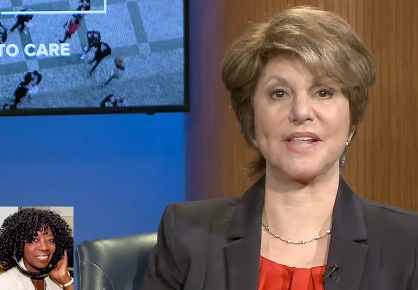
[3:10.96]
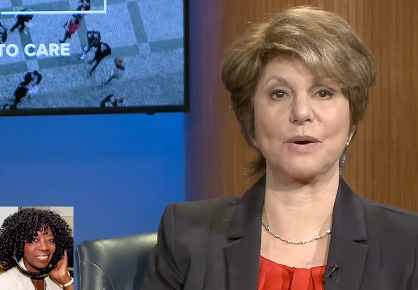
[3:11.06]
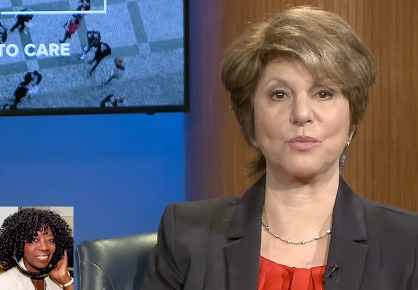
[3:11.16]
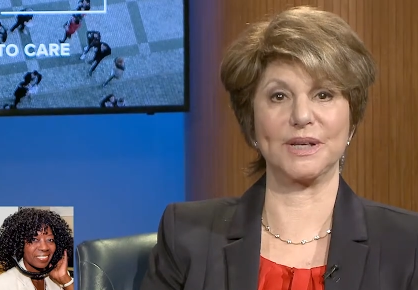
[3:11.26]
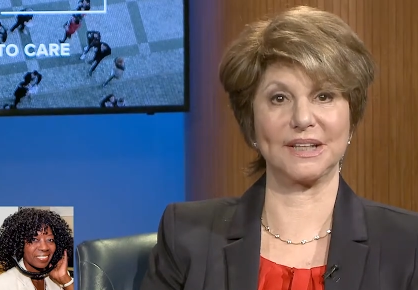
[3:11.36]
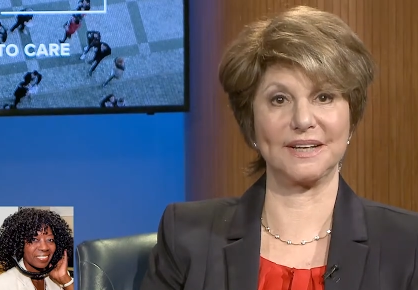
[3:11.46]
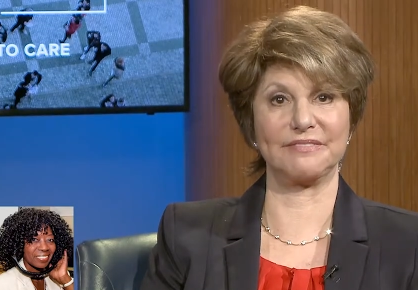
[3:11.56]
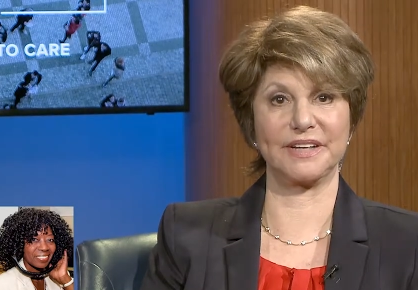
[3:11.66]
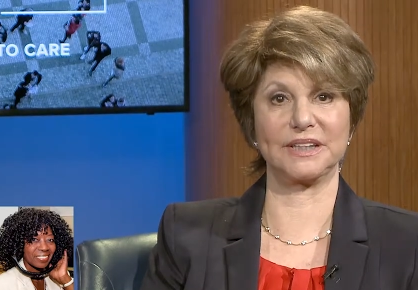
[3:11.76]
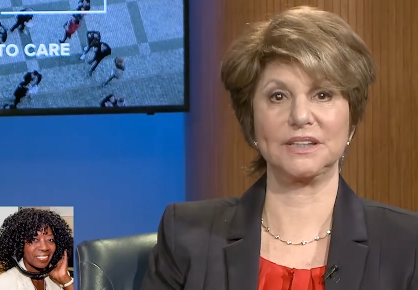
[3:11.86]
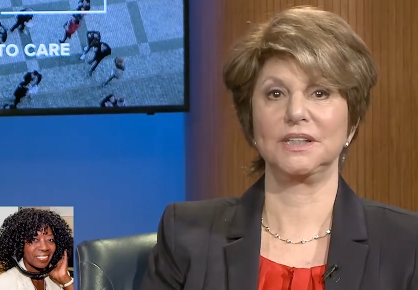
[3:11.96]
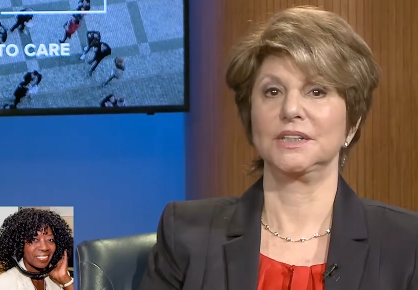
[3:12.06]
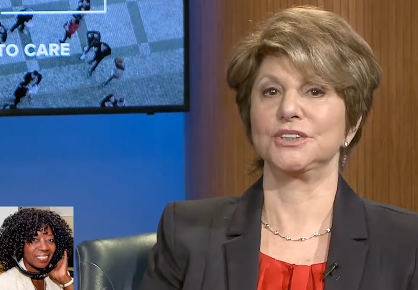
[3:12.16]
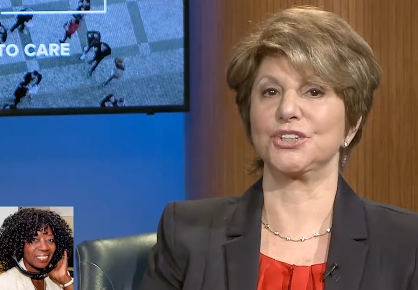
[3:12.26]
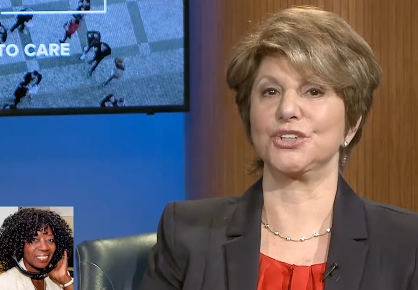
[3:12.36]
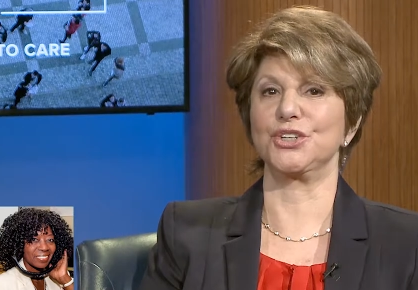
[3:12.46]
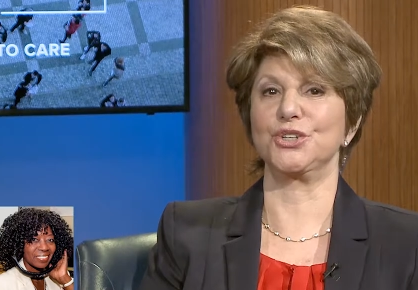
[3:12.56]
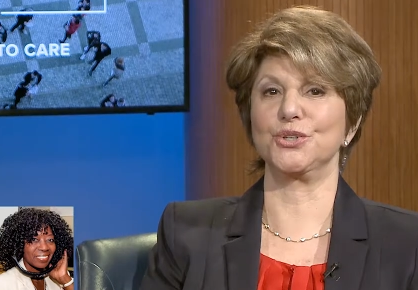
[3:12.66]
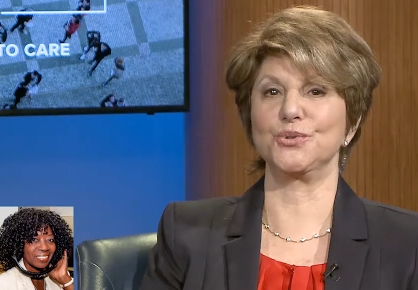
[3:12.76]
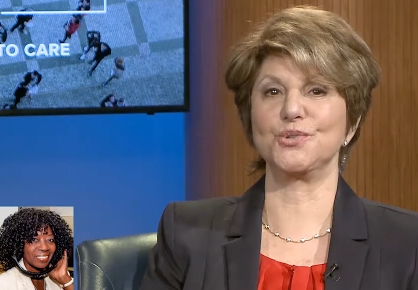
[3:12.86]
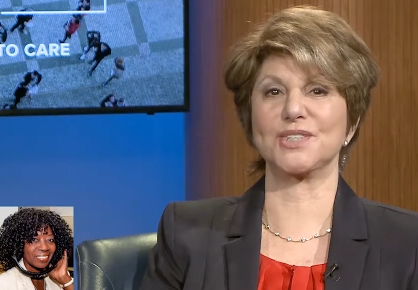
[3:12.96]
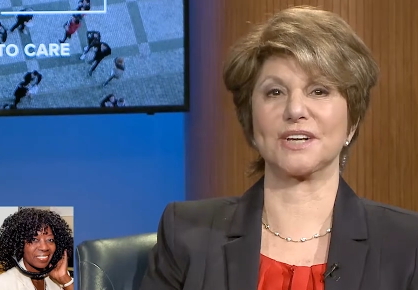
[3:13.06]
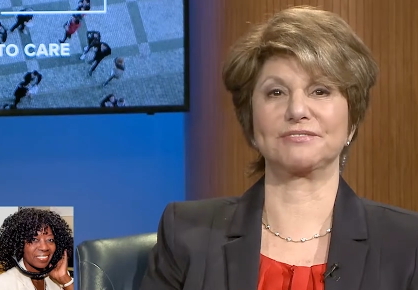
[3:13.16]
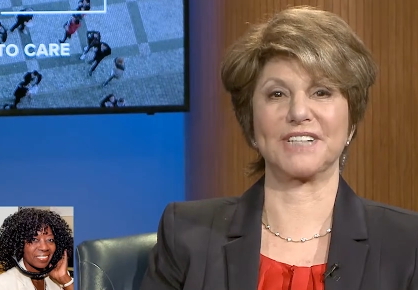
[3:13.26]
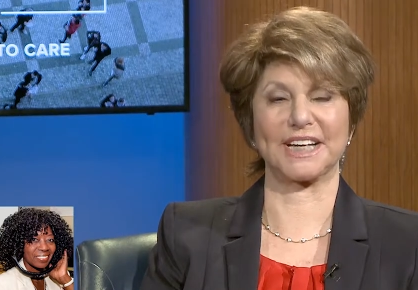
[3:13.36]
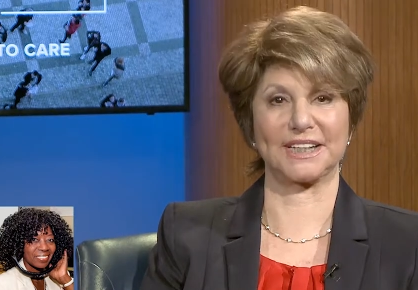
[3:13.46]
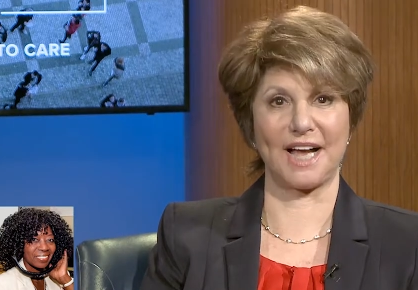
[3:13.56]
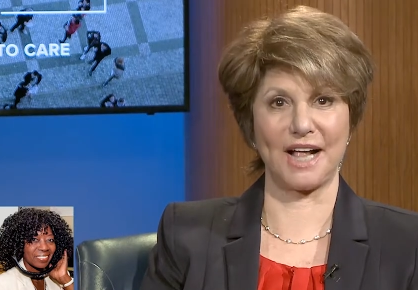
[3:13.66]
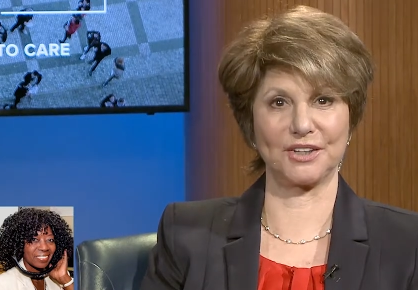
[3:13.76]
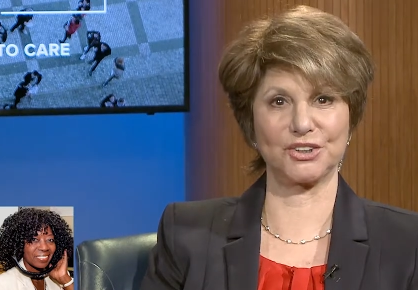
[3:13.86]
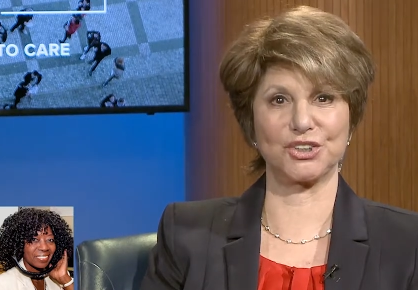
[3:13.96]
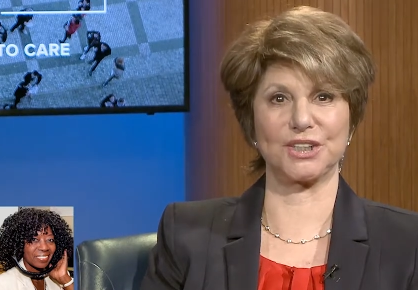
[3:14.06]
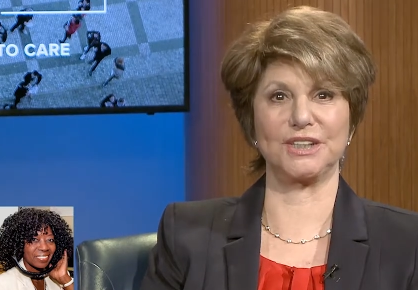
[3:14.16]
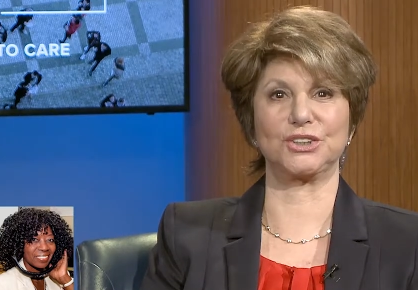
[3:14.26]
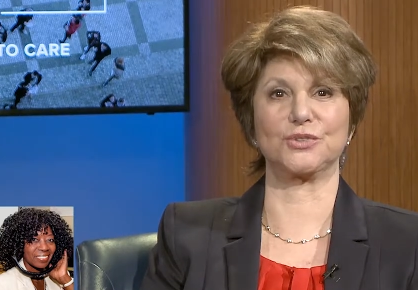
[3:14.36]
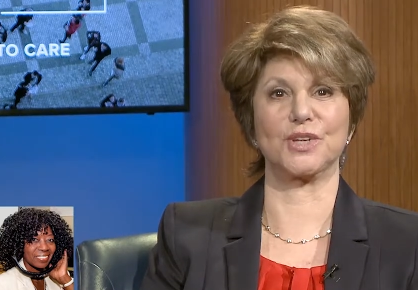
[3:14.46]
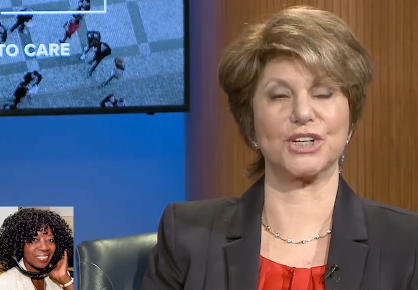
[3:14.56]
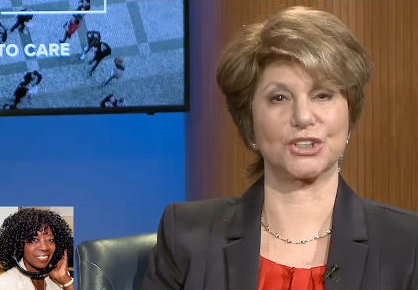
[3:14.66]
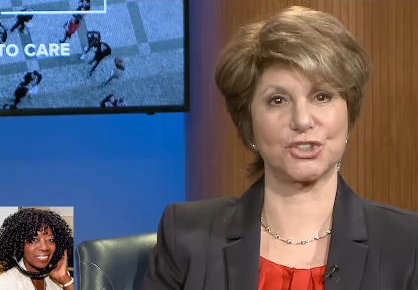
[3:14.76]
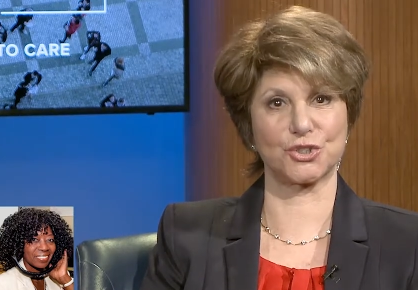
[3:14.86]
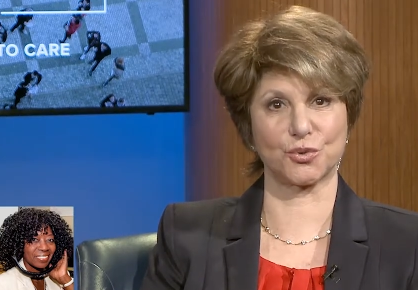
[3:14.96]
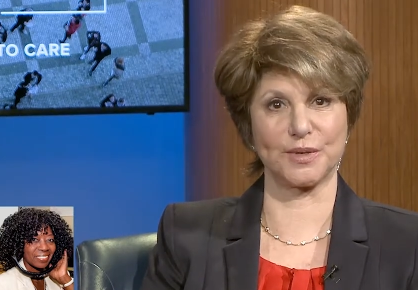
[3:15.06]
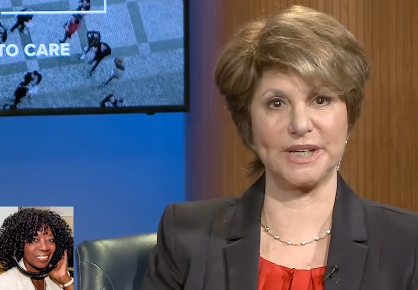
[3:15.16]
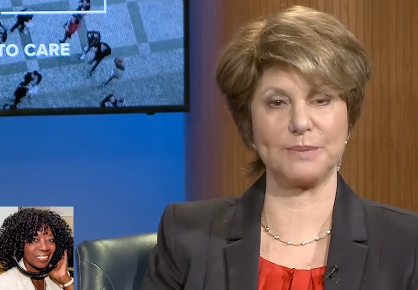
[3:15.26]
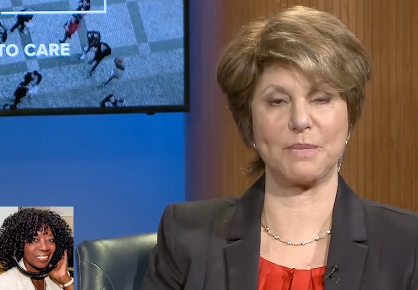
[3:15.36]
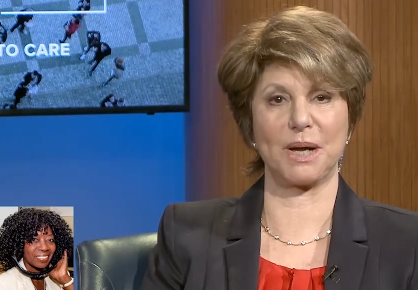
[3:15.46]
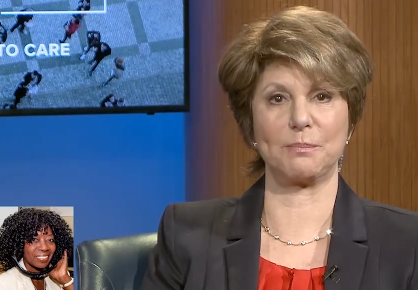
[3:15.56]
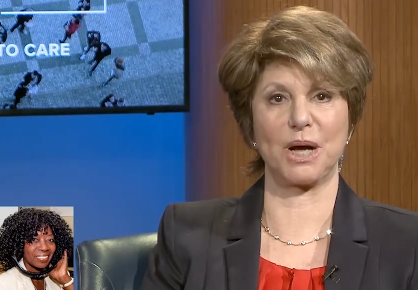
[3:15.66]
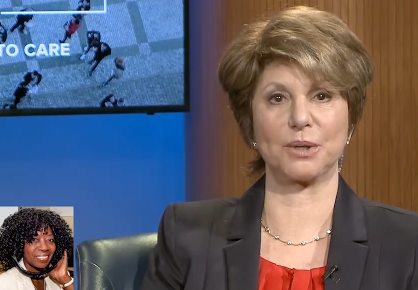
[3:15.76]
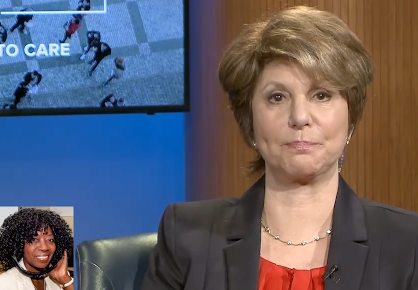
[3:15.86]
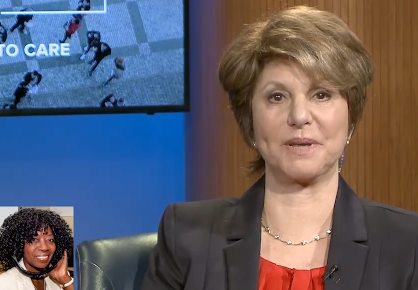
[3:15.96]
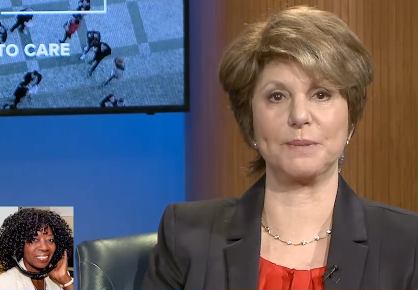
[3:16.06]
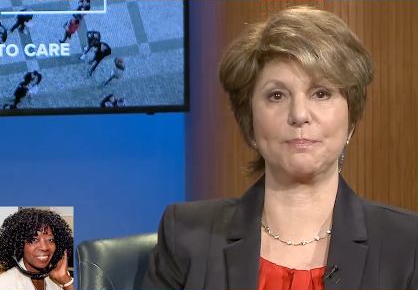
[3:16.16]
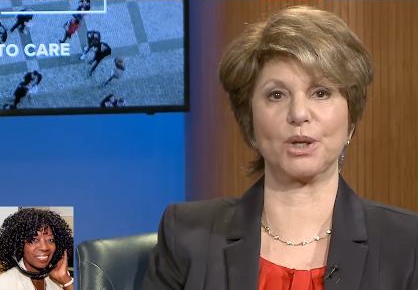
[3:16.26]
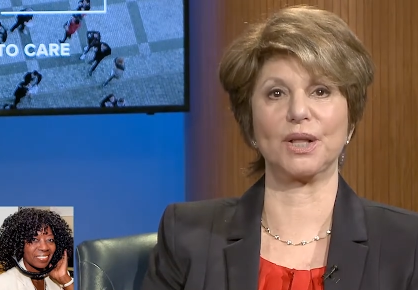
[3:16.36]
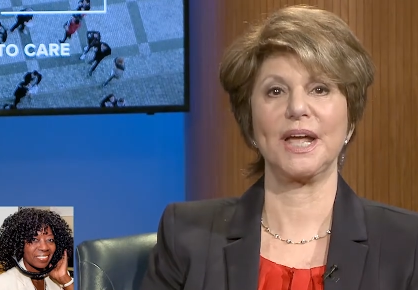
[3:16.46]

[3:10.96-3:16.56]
Speaker 1: that we live in, to the use of technology, to the extreme among people.